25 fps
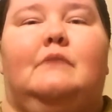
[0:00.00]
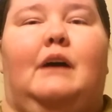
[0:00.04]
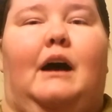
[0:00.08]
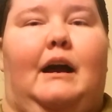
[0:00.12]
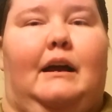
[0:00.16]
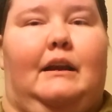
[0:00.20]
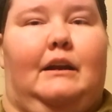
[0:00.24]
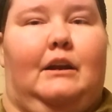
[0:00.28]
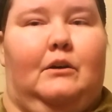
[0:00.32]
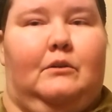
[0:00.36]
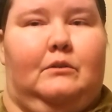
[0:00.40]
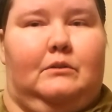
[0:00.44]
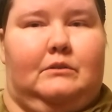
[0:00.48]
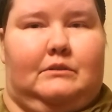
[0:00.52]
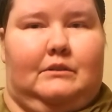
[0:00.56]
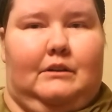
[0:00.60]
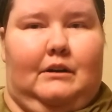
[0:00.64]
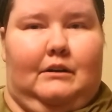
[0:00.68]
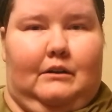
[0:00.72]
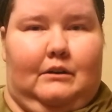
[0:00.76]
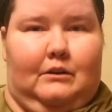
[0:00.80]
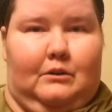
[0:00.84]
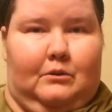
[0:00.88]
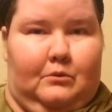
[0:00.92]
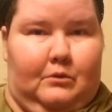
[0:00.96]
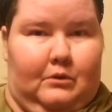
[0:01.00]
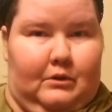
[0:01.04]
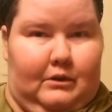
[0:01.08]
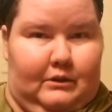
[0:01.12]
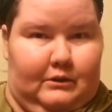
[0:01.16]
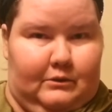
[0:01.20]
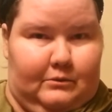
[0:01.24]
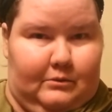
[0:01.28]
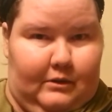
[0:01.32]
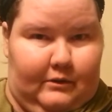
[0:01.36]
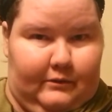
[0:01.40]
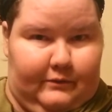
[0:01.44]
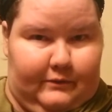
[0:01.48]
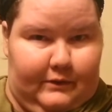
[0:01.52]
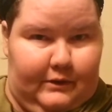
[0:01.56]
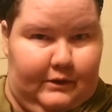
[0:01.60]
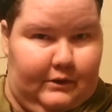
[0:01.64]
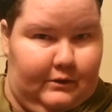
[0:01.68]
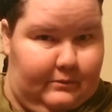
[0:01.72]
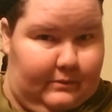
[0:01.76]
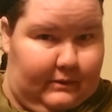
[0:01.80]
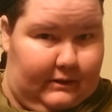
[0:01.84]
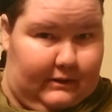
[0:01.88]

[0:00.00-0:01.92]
I know it's not going to work as well for you,